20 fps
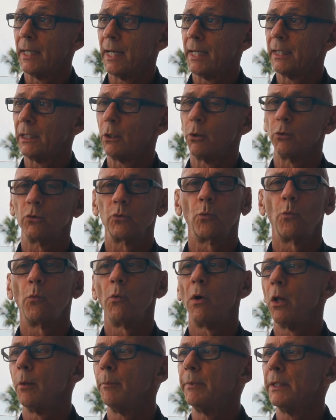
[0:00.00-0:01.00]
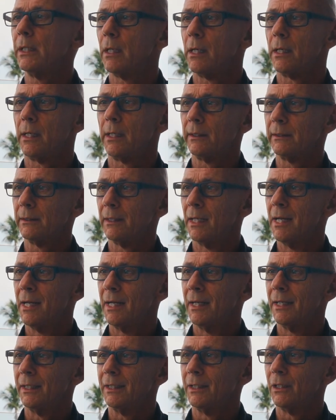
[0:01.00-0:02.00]
And it goes well beyond,
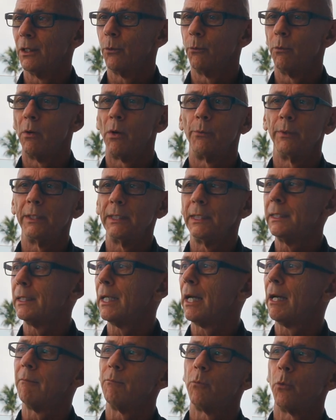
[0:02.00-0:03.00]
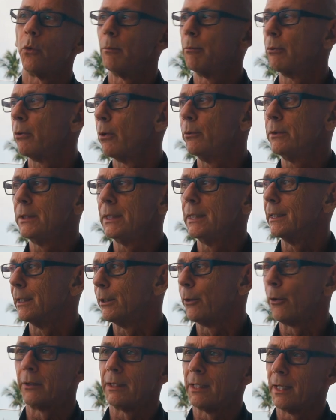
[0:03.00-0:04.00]
well, we need to have more protein in
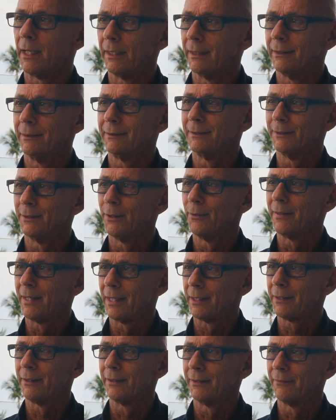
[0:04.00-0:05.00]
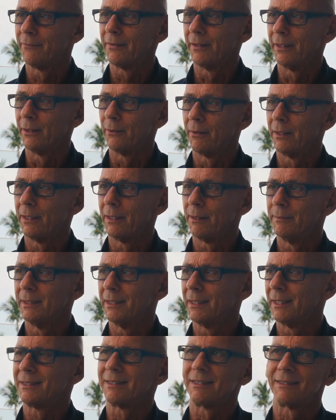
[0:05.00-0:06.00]
our diet, that kind of thing, right? I mean,
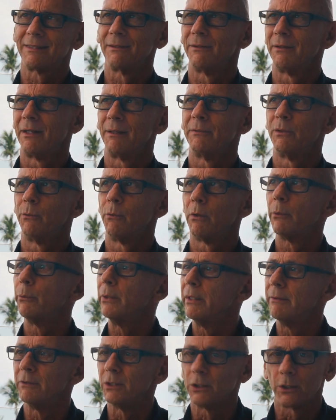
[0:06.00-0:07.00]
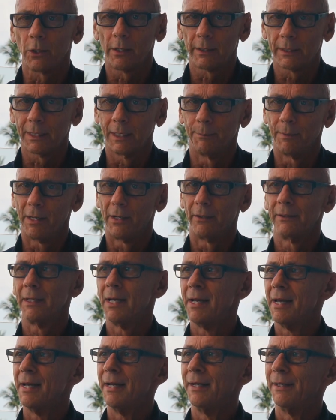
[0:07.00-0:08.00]
what are we even talking about,
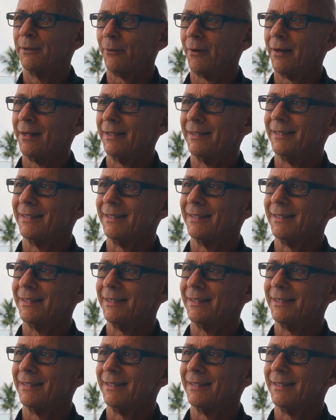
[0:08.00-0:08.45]
right?